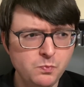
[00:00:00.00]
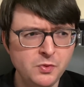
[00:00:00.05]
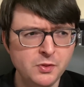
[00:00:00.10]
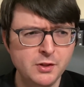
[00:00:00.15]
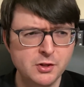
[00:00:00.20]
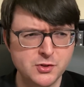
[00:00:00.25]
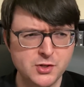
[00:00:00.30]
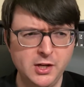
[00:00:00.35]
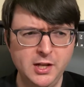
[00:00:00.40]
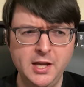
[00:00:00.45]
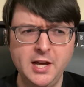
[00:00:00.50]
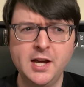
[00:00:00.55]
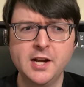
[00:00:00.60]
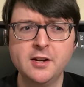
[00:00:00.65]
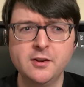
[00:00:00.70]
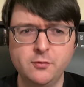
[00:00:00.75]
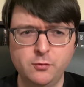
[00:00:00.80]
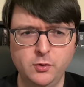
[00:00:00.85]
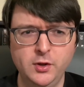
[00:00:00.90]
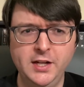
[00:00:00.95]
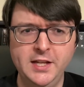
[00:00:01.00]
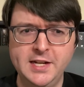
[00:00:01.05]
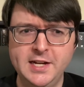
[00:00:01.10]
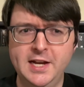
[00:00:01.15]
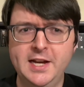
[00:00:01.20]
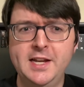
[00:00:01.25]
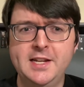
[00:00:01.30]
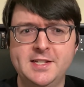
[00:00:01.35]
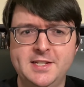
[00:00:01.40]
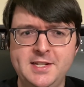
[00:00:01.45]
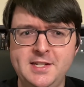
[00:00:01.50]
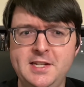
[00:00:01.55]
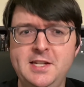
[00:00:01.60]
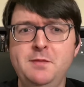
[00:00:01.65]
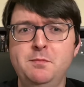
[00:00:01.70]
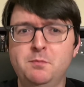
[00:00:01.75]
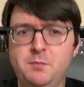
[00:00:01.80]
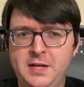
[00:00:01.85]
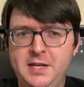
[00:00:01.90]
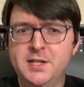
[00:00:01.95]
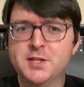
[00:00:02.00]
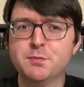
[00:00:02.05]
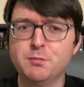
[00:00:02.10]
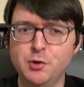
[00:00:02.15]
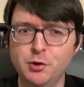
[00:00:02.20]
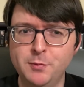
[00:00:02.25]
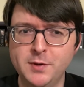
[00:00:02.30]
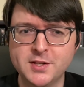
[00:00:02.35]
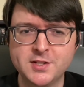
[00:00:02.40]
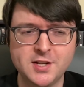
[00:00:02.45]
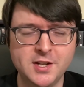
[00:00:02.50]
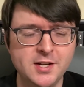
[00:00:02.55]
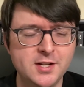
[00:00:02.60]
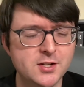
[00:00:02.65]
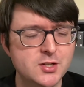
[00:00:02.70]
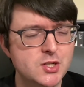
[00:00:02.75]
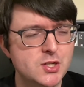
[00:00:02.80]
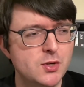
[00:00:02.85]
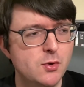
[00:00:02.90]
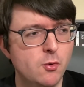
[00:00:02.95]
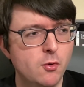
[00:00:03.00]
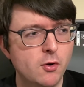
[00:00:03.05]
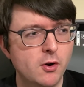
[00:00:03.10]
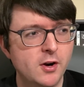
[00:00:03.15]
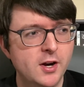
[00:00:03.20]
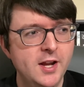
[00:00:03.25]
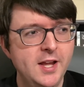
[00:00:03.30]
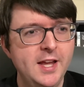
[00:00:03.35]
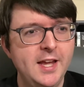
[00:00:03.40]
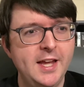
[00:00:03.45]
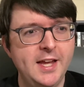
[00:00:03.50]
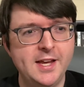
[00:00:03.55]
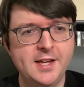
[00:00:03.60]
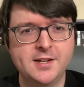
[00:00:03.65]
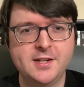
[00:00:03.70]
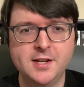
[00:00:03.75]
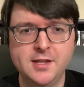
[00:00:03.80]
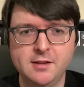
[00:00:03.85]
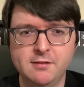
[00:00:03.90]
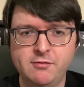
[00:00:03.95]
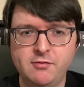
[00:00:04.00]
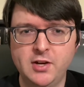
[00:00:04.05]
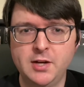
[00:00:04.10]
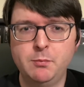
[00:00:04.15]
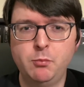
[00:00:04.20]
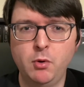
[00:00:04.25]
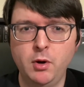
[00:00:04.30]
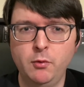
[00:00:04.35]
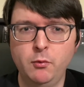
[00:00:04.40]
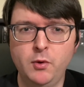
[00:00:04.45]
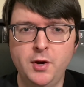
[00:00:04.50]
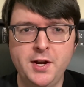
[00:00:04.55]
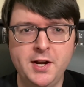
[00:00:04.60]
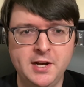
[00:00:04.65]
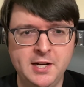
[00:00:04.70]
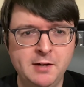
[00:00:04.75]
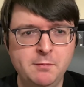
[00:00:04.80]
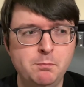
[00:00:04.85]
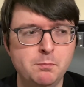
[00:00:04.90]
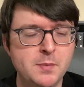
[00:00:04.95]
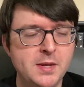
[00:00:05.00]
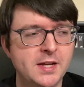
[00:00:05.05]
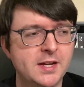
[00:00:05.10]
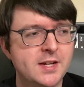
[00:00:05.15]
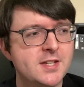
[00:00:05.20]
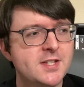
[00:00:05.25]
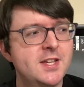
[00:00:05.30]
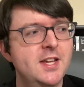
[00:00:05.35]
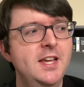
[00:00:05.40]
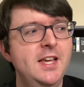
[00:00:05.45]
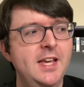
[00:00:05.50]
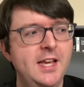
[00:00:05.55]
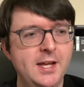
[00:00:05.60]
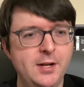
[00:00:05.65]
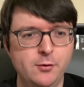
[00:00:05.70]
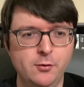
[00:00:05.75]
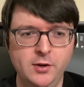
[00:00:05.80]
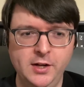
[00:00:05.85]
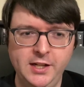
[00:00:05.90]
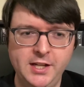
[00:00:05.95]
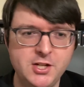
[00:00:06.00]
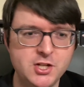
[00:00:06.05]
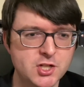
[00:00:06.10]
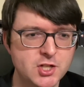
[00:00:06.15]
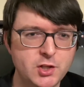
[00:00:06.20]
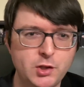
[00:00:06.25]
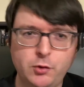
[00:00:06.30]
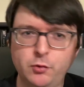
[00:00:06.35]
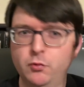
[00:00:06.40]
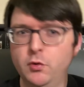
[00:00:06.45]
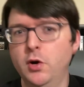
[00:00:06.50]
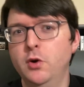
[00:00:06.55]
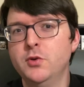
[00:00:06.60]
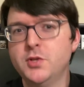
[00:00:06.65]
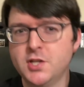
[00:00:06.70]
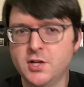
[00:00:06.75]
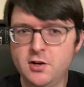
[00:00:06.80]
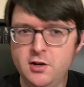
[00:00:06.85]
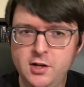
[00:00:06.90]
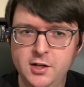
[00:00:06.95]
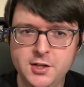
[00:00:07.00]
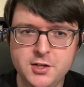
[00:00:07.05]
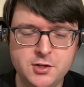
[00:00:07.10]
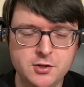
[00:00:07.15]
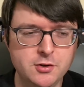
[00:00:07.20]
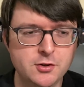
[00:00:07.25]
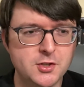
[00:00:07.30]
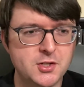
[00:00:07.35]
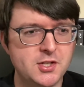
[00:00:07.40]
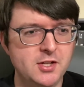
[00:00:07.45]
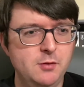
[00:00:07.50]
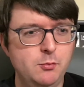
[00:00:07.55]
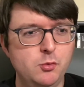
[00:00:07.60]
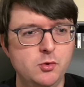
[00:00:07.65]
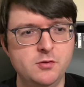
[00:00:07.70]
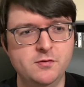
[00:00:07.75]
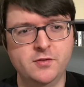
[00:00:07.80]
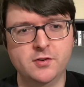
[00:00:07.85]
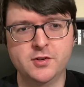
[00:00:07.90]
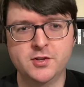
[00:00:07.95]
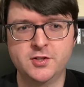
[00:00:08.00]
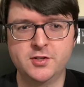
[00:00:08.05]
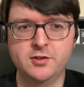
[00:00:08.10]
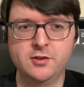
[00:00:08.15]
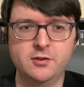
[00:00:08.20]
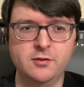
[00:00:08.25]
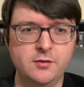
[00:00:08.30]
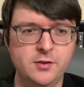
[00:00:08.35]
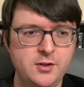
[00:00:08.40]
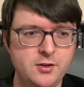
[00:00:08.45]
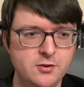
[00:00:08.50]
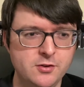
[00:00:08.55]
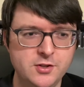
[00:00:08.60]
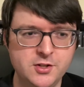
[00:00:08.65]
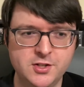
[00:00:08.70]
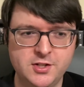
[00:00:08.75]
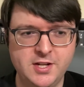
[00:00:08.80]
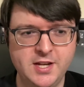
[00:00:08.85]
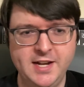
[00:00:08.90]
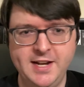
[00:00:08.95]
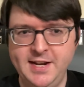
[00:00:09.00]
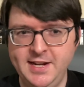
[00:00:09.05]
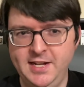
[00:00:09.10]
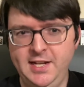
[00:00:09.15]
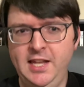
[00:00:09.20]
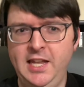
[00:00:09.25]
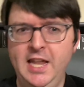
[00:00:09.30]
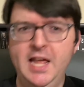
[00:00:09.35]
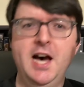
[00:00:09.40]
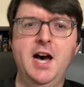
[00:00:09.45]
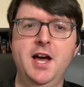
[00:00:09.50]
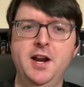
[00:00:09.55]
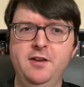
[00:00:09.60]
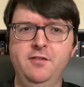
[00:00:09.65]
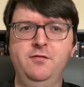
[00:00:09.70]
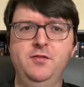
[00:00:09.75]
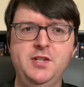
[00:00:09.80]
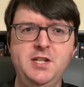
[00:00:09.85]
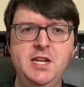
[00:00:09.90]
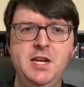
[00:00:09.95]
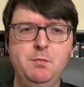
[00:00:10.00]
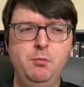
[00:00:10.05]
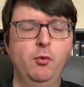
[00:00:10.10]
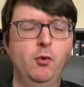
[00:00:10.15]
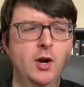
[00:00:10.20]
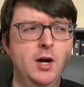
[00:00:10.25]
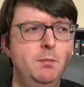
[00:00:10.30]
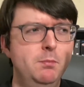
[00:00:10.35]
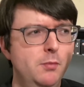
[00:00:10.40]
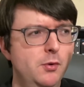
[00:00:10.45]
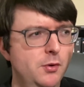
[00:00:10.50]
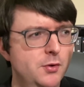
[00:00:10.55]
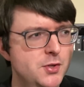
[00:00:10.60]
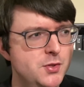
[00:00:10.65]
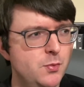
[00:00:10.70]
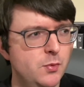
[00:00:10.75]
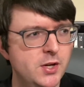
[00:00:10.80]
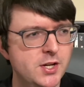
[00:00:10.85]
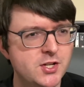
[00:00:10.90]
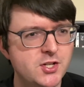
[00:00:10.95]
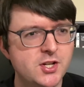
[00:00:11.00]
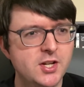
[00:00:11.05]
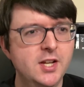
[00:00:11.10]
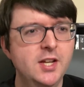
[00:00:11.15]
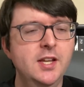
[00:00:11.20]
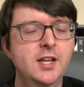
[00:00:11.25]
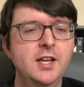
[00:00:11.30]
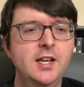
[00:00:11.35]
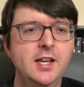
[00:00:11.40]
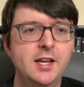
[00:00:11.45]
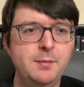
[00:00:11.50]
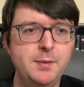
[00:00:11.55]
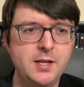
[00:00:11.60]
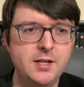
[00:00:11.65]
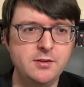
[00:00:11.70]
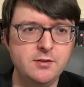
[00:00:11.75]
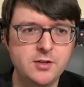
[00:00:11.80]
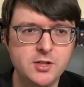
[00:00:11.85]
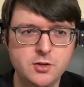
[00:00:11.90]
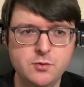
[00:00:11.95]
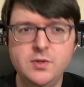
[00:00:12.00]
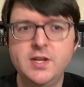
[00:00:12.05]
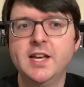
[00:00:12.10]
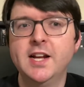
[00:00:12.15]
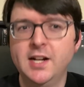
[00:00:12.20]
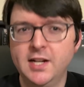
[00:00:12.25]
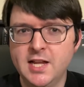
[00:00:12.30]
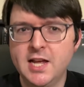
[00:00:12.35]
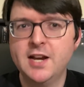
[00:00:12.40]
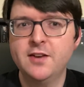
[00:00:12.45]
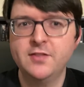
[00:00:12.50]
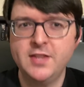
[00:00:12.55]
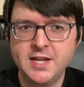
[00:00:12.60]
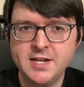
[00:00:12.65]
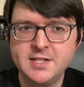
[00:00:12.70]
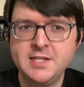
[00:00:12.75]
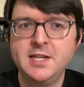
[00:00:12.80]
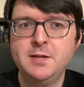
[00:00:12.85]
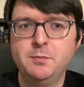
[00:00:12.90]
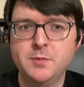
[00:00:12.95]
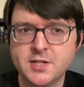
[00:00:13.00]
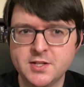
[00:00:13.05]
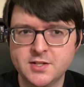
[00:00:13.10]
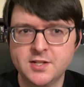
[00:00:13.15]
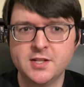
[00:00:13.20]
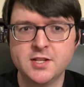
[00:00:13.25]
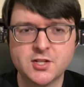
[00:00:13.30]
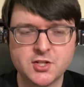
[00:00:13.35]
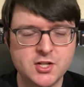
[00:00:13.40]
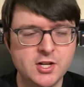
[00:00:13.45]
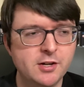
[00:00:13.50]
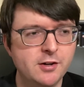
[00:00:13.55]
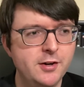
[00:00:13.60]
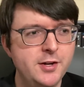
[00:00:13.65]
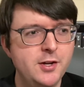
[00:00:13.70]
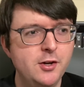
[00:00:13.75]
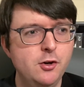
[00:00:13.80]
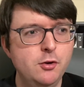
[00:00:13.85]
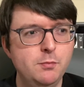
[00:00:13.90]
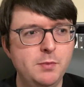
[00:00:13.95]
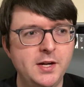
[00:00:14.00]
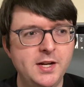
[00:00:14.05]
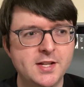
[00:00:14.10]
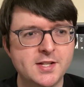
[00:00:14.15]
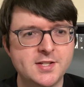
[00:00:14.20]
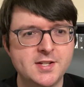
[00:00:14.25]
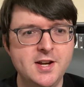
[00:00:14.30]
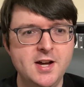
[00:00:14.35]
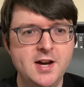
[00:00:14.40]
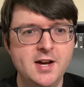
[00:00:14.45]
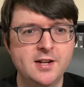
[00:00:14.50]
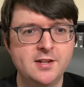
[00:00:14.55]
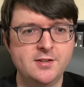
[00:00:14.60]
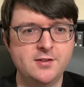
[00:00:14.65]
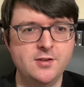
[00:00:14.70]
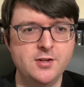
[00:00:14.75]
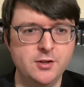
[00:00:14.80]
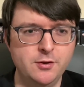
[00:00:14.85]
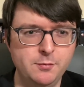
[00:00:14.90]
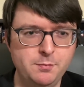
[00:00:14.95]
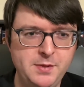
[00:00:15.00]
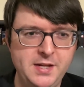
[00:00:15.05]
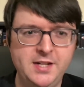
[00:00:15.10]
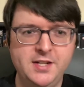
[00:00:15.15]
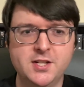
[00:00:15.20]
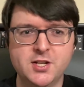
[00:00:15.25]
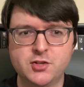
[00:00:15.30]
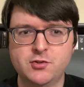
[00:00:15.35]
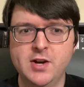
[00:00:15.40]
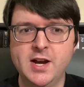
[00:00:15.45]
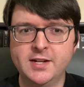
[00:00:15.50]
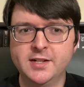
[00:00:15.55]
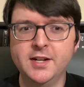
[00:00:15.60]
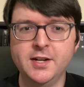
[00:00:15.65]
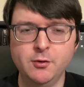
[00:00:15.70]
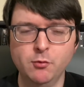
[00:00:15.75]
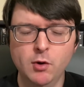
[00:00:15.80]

there's a lot of really nice deep bass moments in his score, and in the 5.1 up mix, it really just throws it all into your subwoofer. So you're just getting a lot of deep rumbles, which, I mean, you get a lot of that deepness in the stereo, but it's not, you know, big distracting